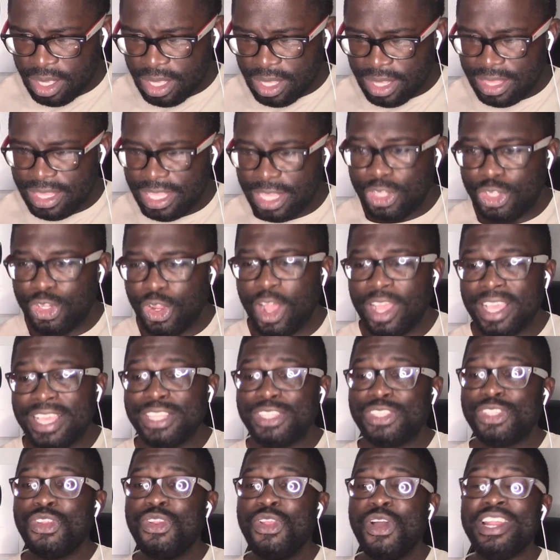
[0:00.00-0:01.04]
The dog
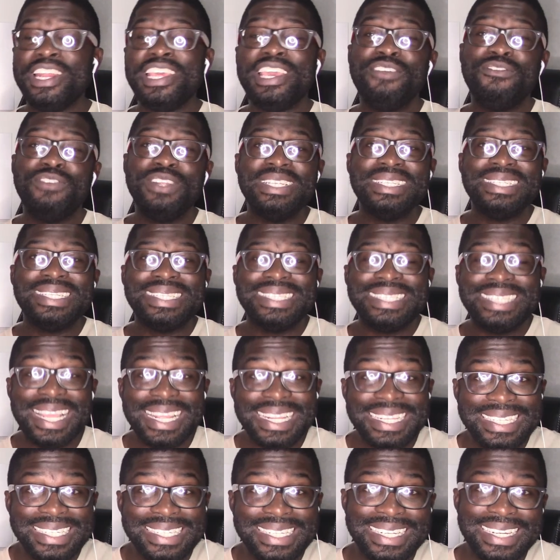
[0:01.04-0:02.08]
is not even
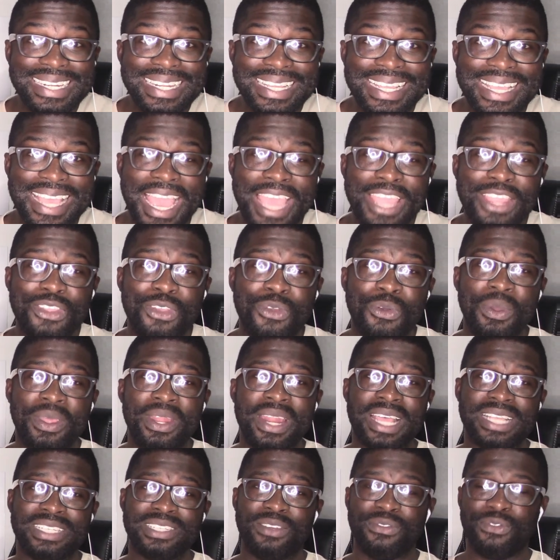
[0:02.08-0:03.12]
sensing the guy in green
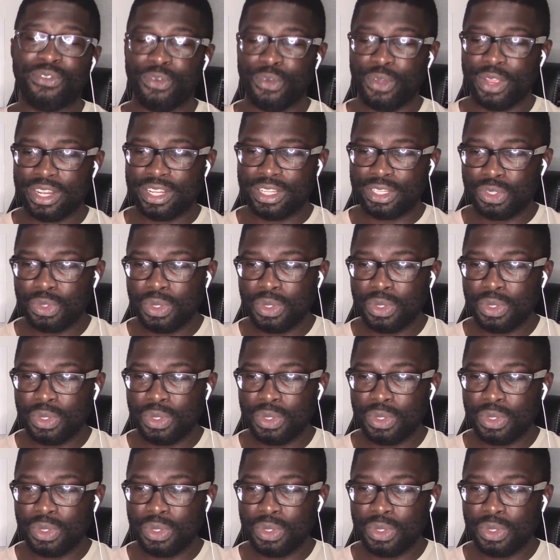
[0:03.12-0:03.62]
as a threat.